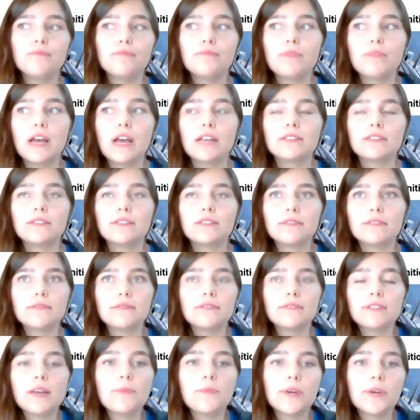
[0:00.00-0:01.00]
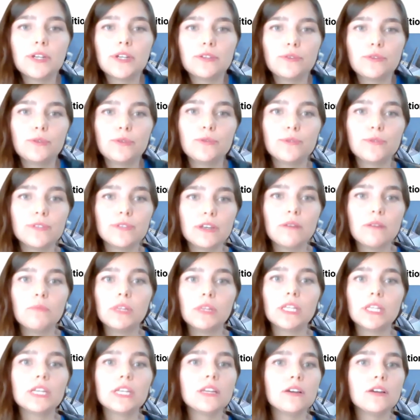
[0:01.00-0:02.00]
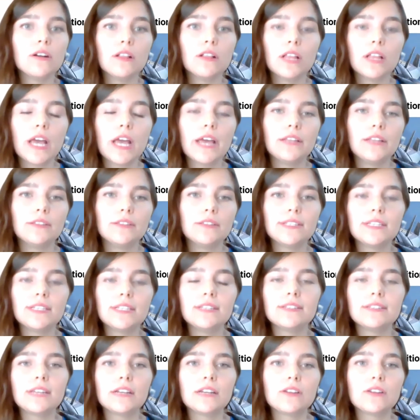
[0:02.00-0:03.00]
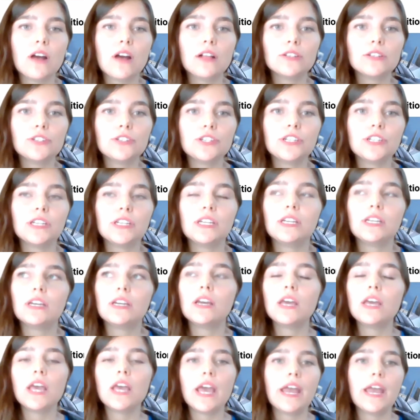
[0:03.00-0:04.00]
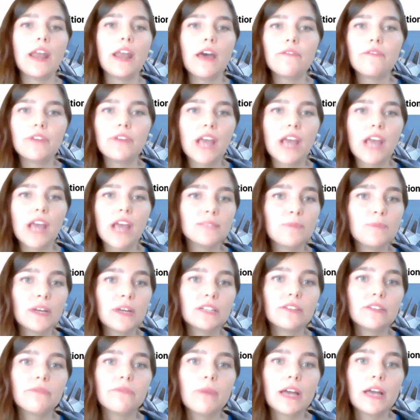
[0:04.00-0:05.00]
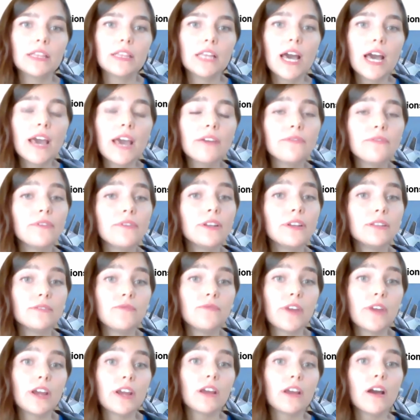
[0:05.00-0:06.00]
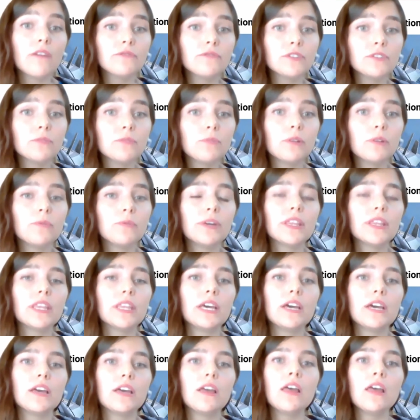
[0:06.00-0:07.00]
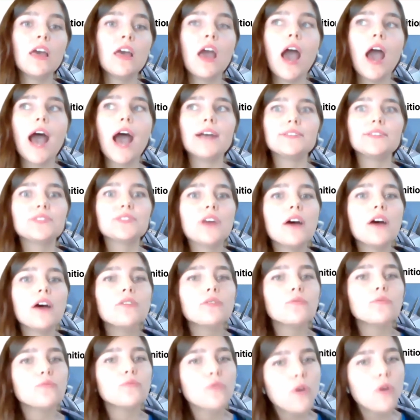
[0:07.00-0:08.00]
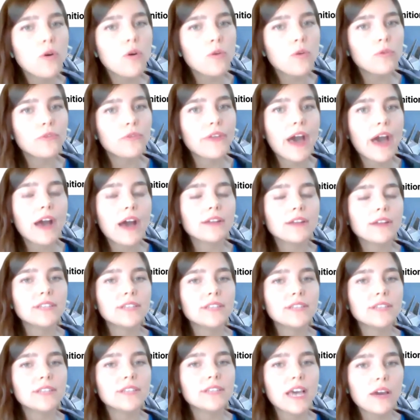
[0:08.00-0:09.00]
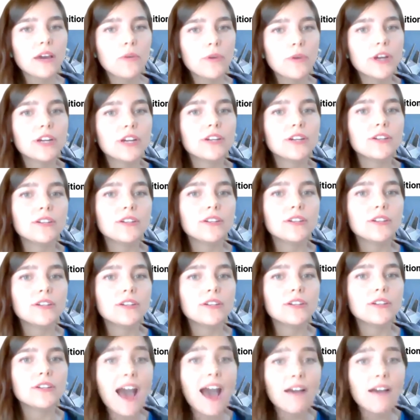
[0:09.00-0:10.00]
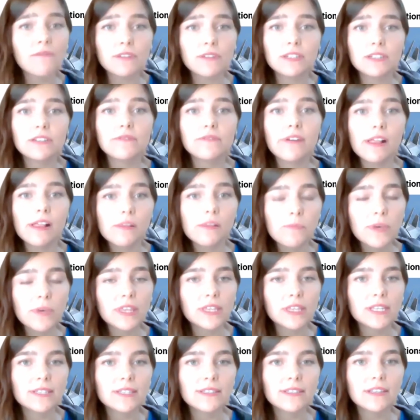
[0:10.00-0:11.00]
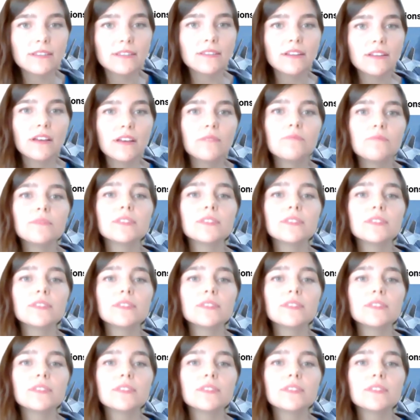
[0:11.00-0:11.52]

as someone who's a millennial and sees technology in every aspect of my life and is very comfortable with it, I saw the role that tech workers have in developing these systems,